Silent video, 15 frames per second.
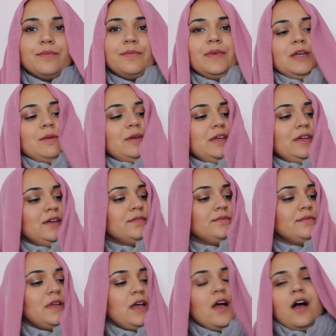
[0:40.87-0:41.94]
maybe
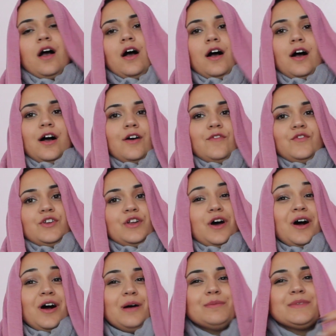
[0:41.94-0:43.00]
half an
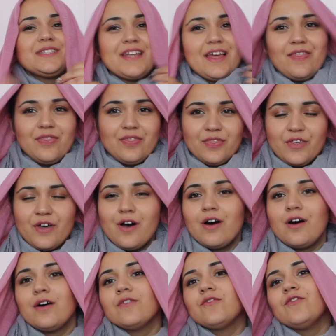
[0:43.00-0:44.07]
arm's length
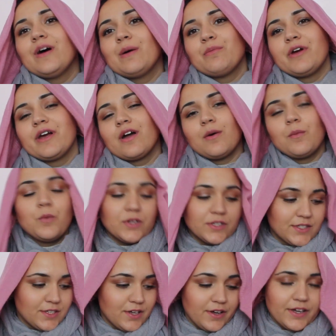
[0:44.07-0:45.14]
of fabric on
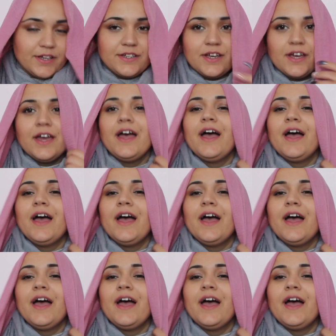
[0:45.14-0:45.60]
one side